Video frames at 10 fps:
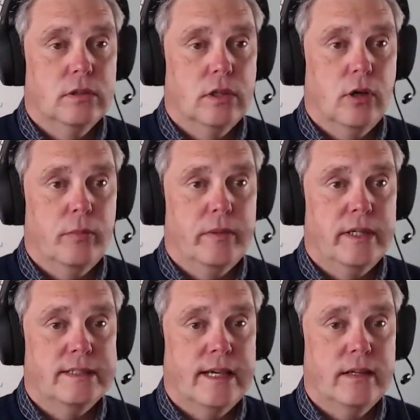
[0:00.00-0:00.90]
open
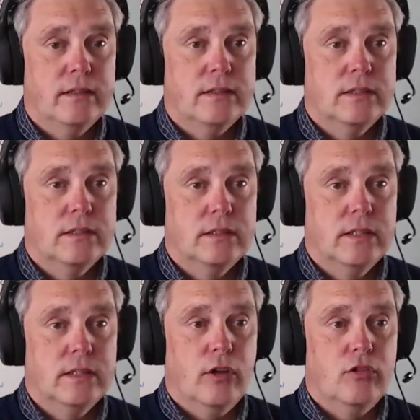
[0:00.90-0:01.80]
it out. It'll
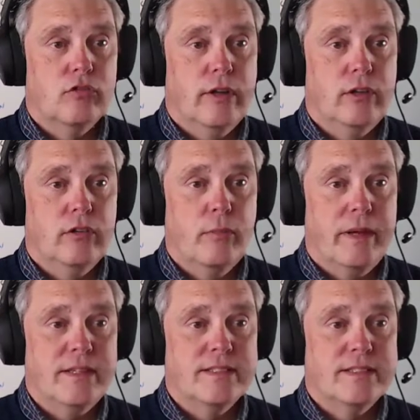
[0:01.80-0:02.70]
go straight to the
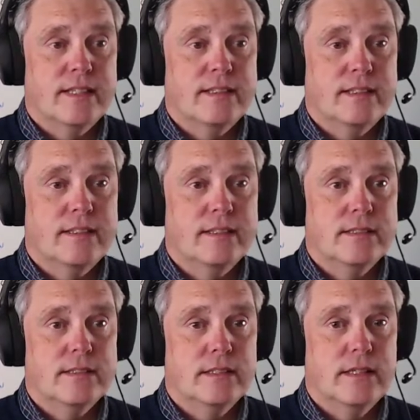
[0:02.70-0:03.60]
basic
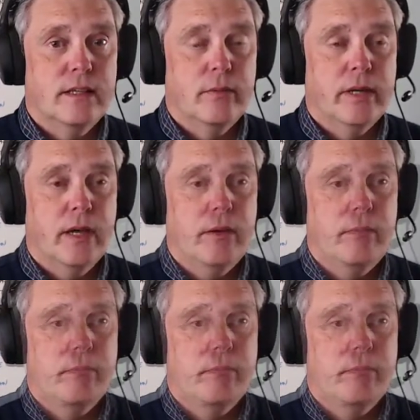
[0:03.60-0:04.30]
settings. Here we go.